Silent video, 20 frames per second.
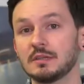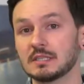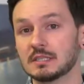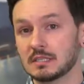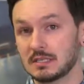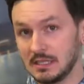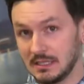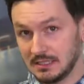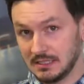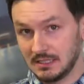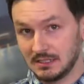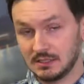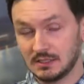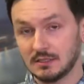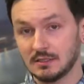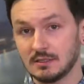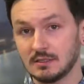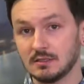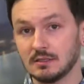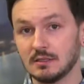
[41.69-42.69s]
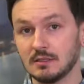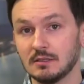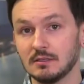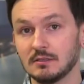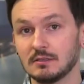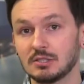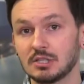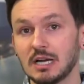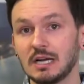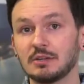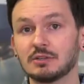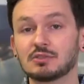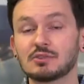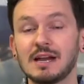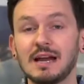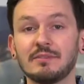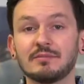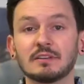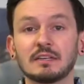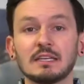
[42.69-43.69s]
This gets into the, the child
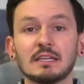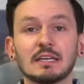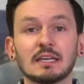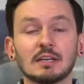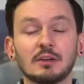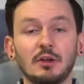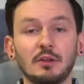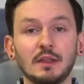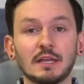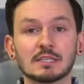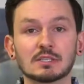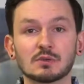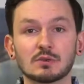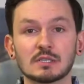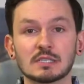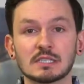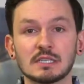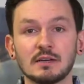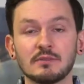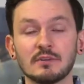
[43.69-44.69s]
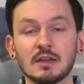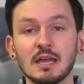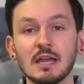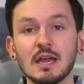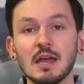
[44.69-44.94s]
trafficking and all that sort of stuff.